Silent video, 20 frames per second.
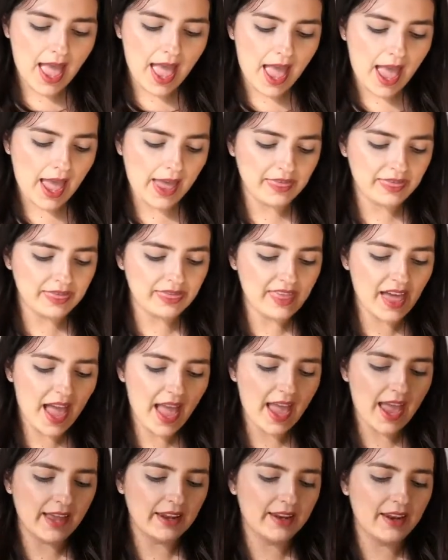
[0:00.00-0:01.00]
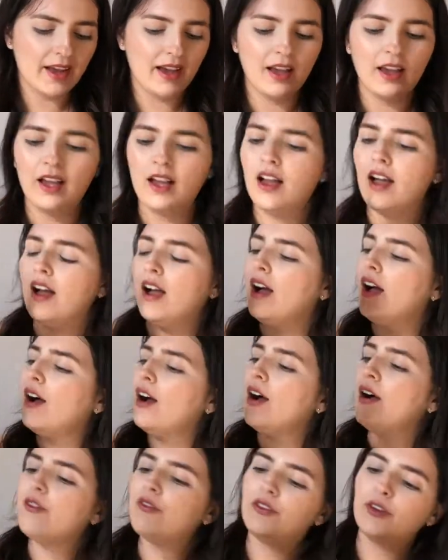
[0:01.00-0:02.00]
And then
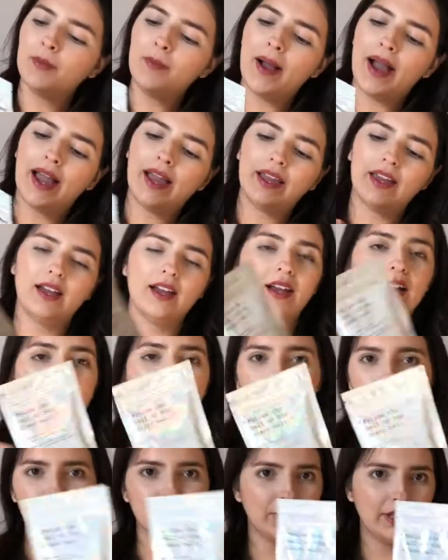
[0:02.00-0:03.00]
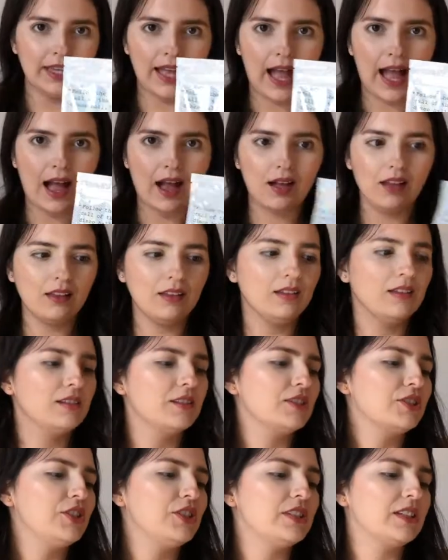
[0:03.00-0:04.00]
for my glittery gal,
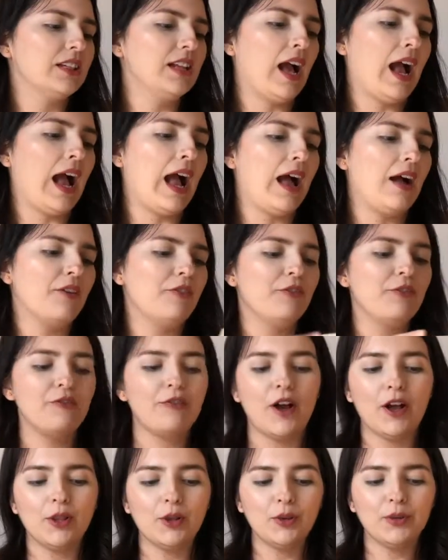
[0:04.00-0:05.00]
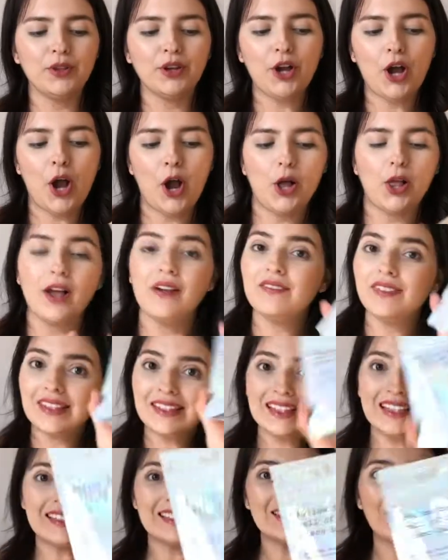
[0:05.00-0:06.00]
she's gonna have Follow the Call of the
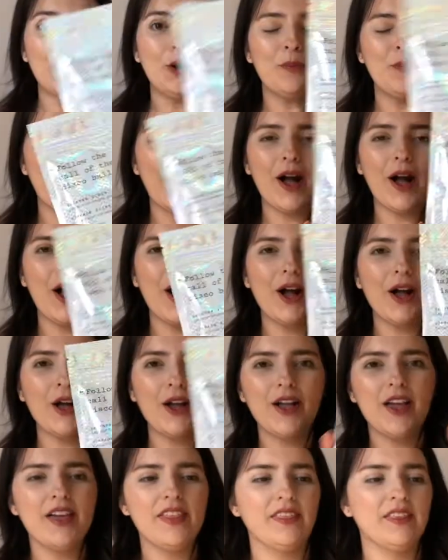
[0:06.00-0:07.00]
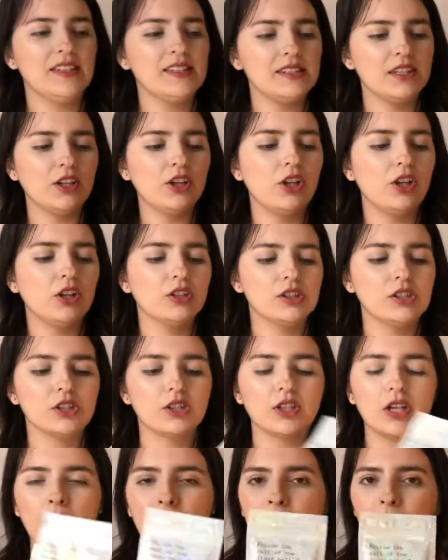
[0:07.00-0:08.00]
Disco Ball, this little
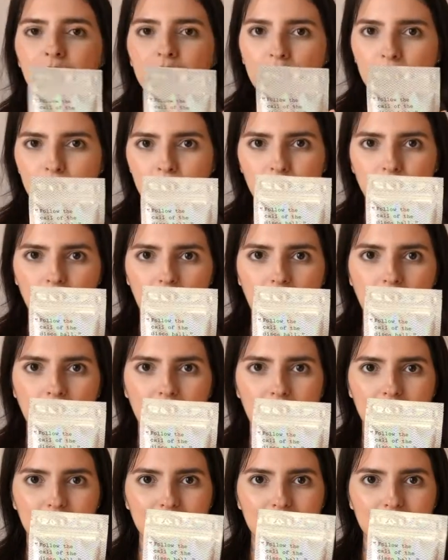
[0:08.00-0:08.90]
scrub from Frank.